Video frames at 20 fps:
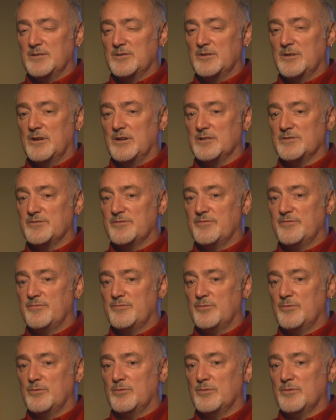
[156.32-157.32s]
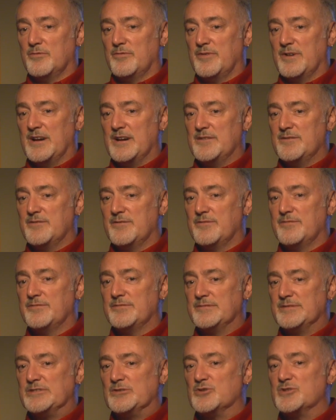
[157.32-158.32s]
4,
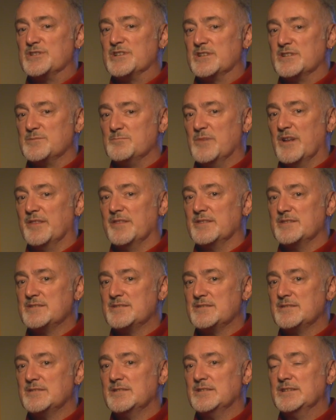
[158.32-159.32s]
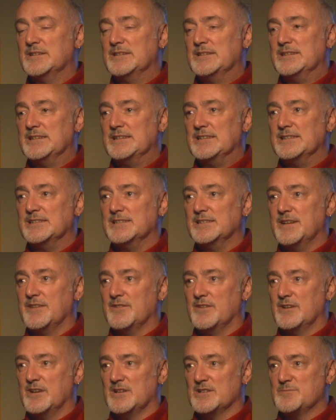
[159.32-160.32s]
5, or 6 months in
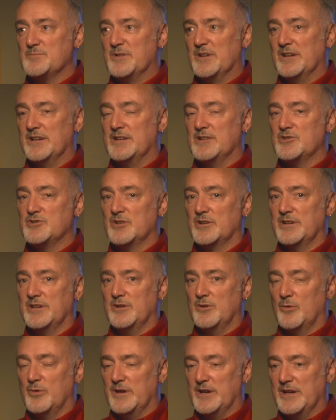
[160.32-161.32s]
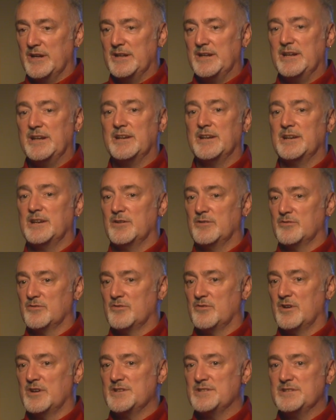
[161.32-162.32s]
the hospital initially, going in and out of
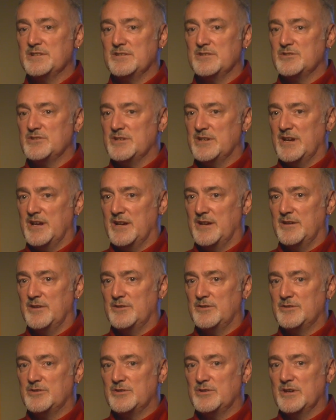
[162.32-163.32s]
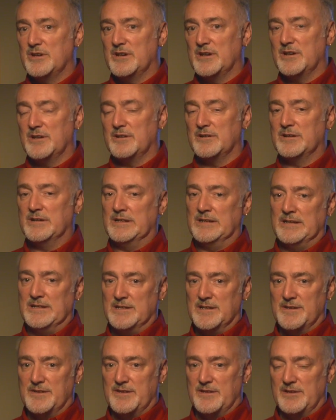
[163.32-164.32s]
crises. She had
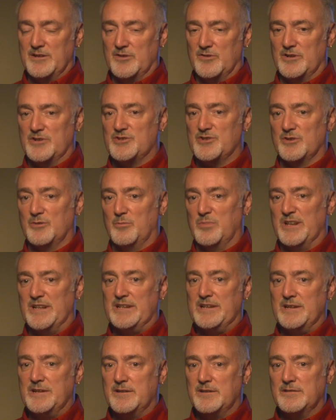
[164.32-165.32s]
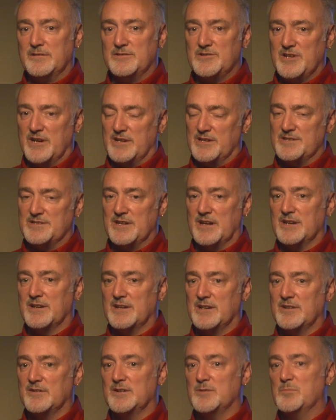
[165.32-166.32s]
the initial bleed, she had a
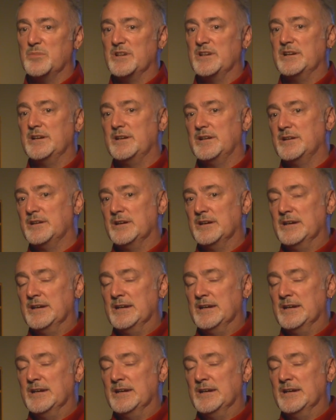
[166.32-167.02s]
secondary bleed,